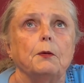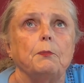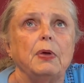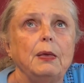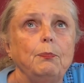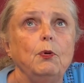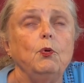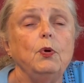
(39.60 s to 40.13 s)

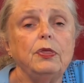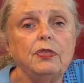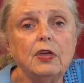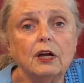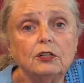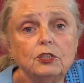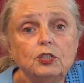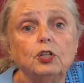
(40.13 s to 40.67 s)
People with
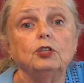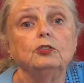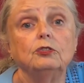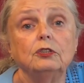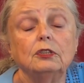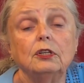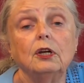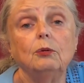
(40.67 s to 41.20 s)
young
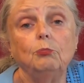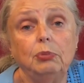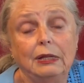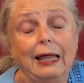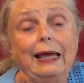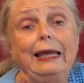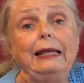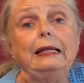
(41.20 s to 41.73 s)
children
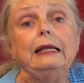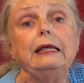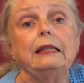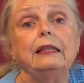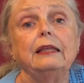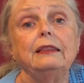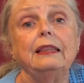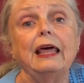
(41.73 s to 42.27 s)
complain
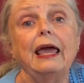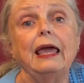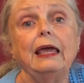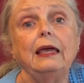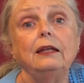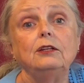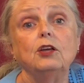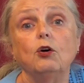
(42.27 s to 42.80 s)
that they
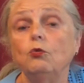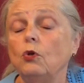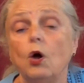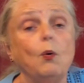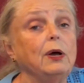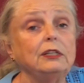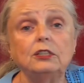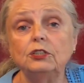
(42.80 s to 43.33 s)
don't know
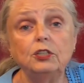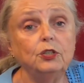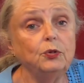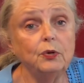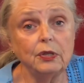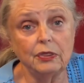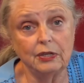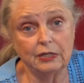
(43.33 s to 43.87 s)
what to do
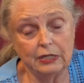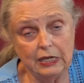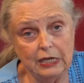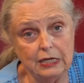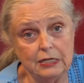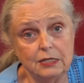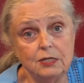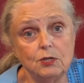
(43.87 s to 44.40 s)
with their
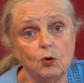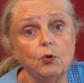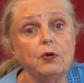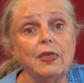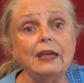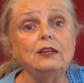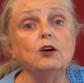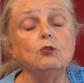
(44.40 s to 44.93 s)
kids or
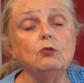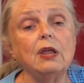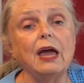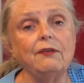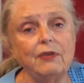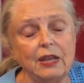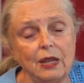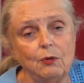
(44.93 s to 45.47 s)
they don't
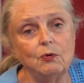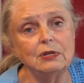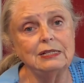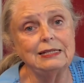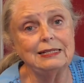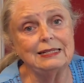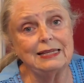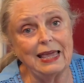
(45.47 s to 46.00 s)
have anyone
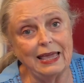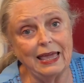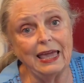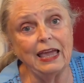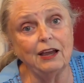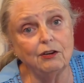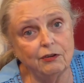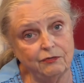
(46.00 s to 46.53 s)
to take
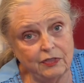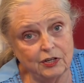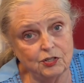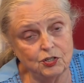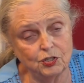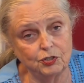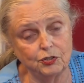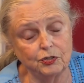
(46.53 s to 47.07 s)
care of their
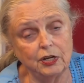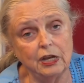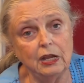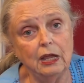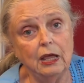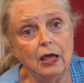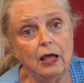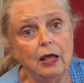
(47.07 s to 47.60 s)
children.
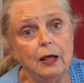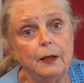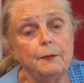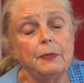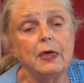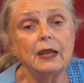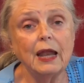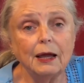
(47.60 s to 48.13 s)

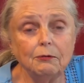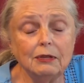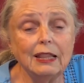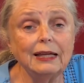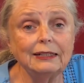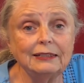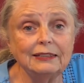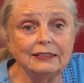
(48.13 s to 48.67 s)
And I would
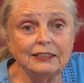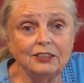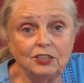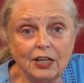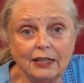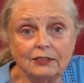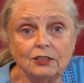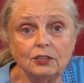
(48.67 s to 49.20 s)
like to
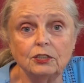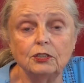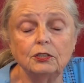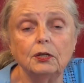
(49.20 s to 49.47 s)
suggest